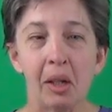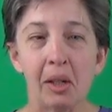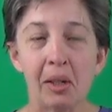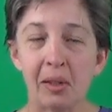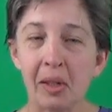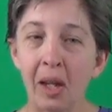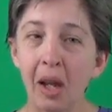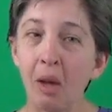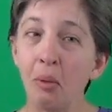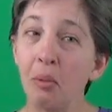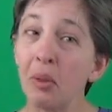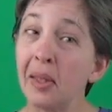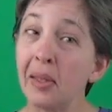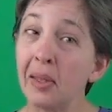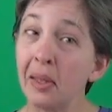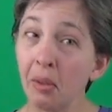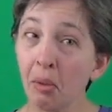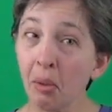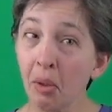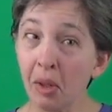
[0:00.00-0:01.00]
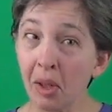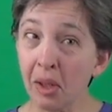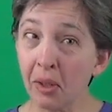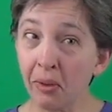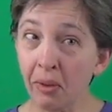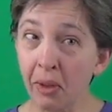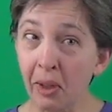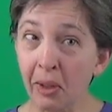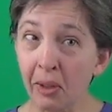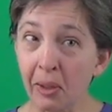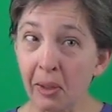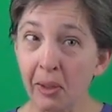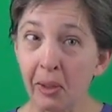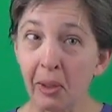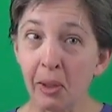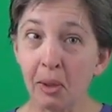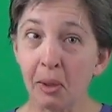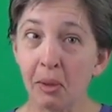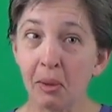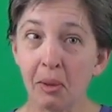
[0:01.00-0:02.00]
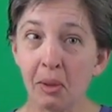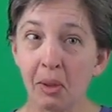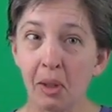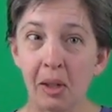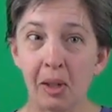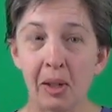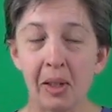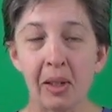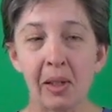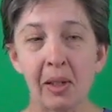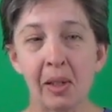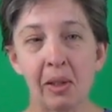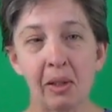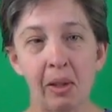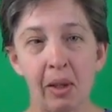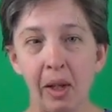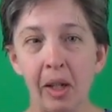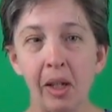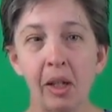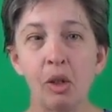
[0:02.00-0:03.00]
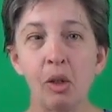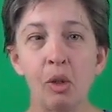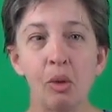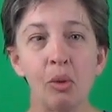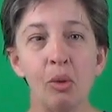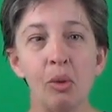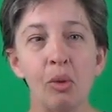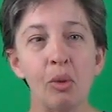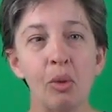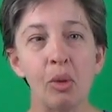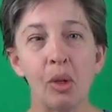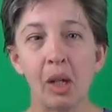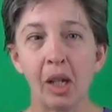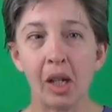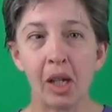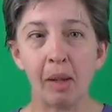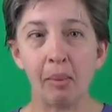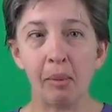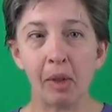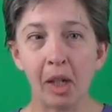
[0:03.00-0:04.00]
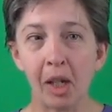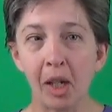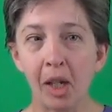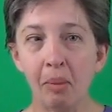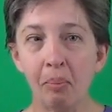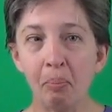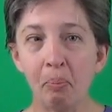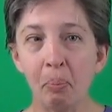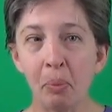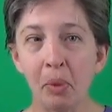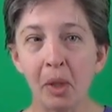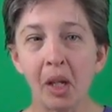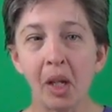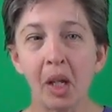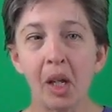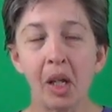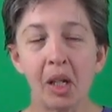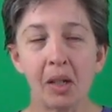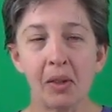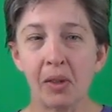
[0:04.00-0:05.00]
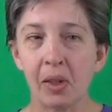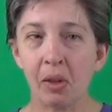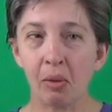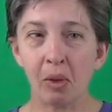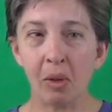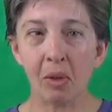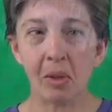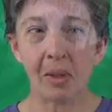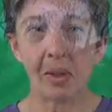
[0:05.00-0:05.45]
Start with 0 distance. So this is like your name game. 0